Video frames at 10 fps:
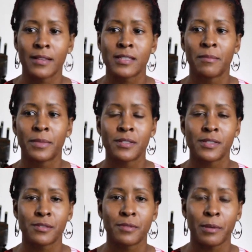Now,
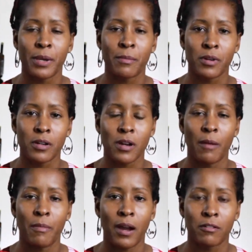something to
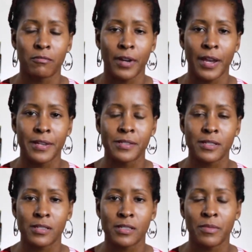remember about
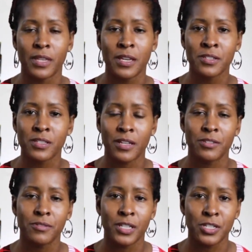reds is some things
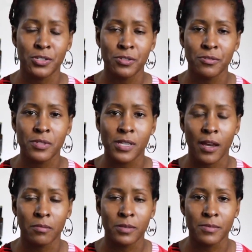that you can do
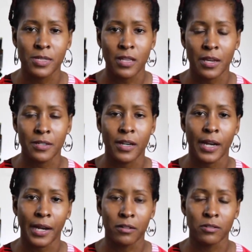to help them stay in
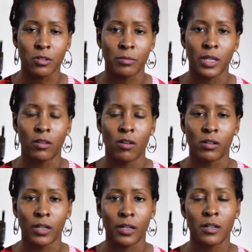your hair a little bit
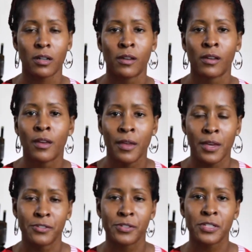longer.
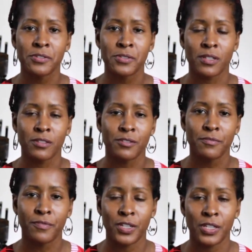You can use a
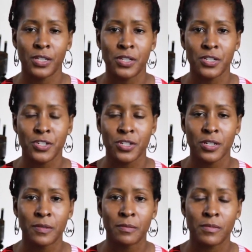UV
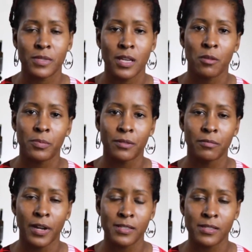conditioner to help
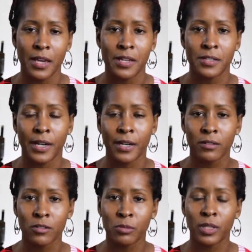the reds stay in your
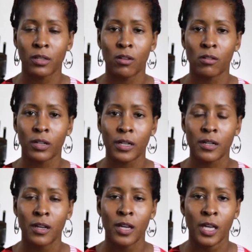hair a little bit
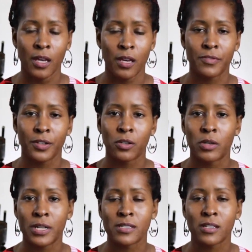longer. If you're
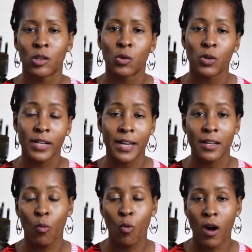going into
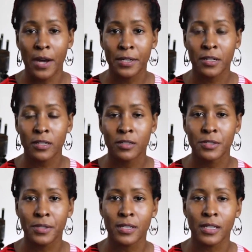chlorinated water,
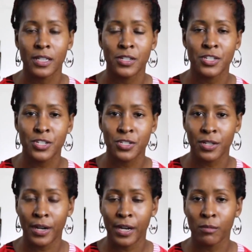you can
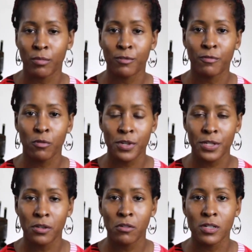condition your hair
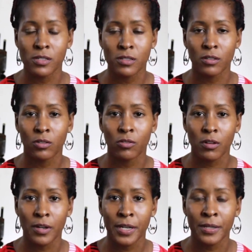before you go into the
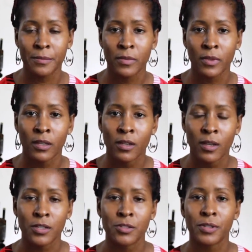chlorine.
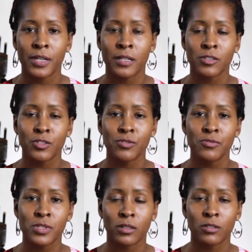You can
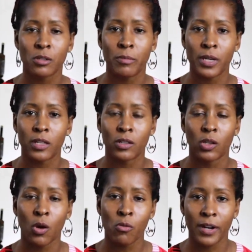use a little
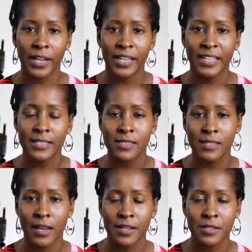bit lower heat
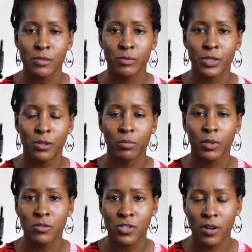settings when you're
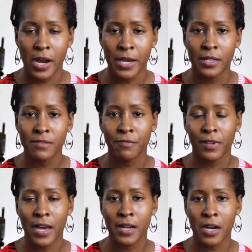blow drying
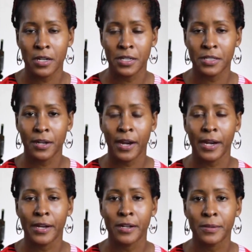and flat ironing your
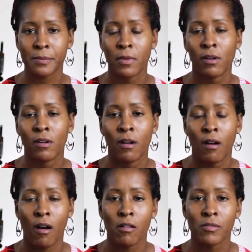hair.
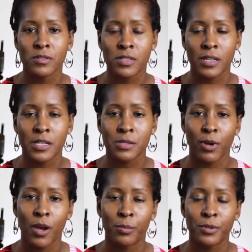All those
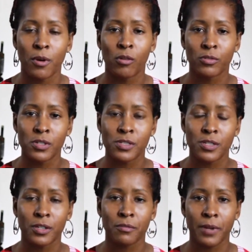things will help you hold
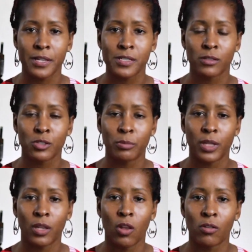on to your reds a
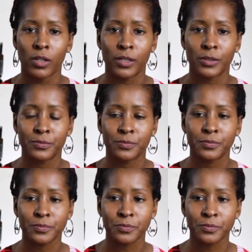little bit longer.